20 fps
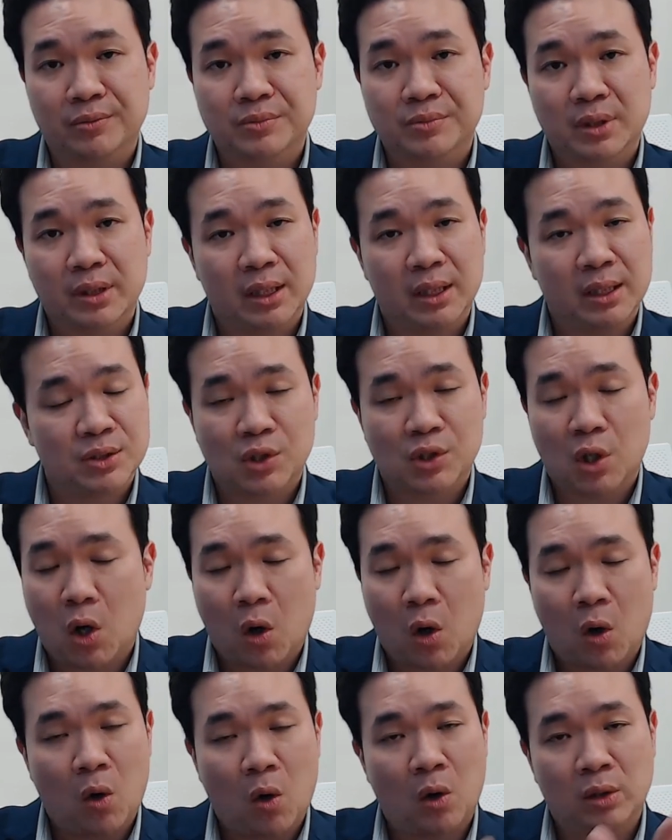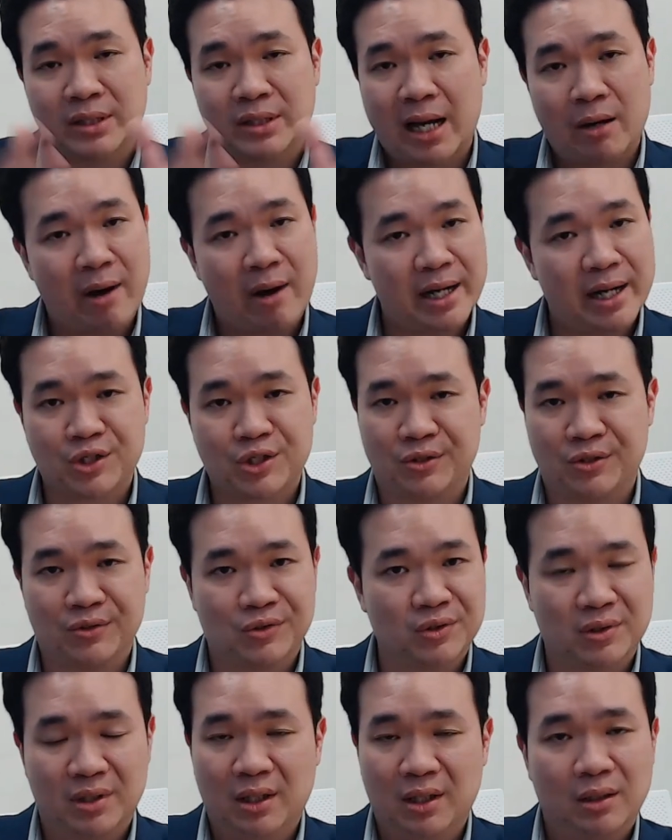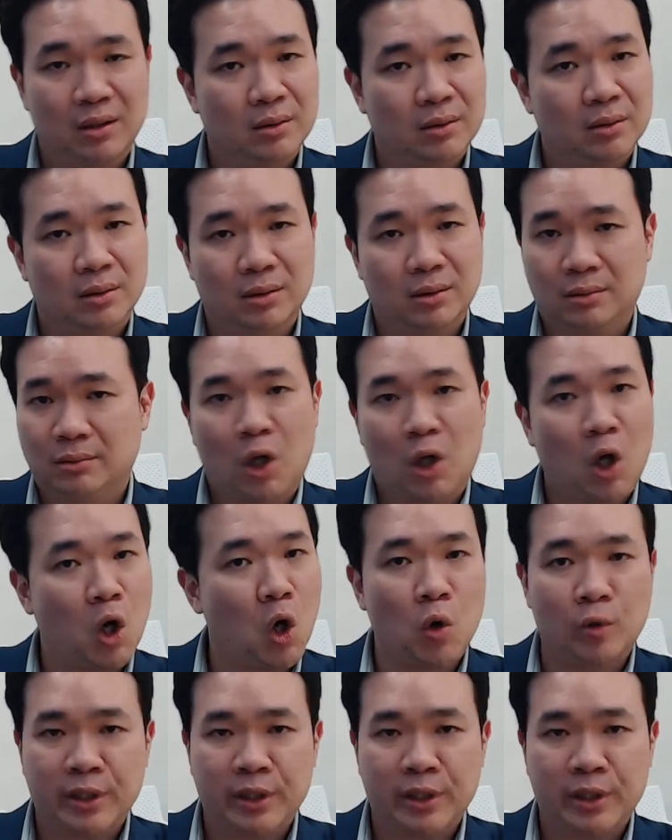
Mm. It's all directions, not